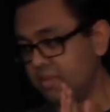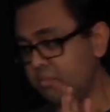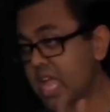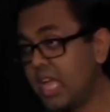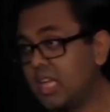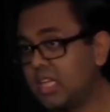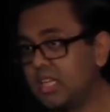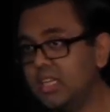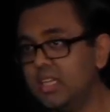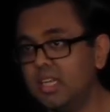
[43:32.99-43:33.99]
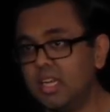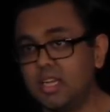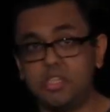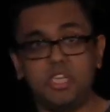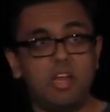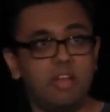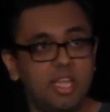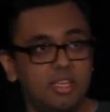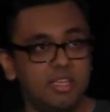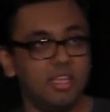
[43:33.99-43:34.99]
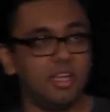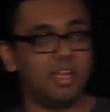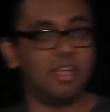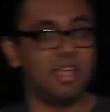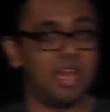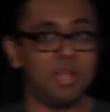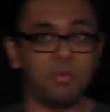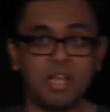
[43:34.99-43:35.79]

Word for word: Mike, Sherry, and anyone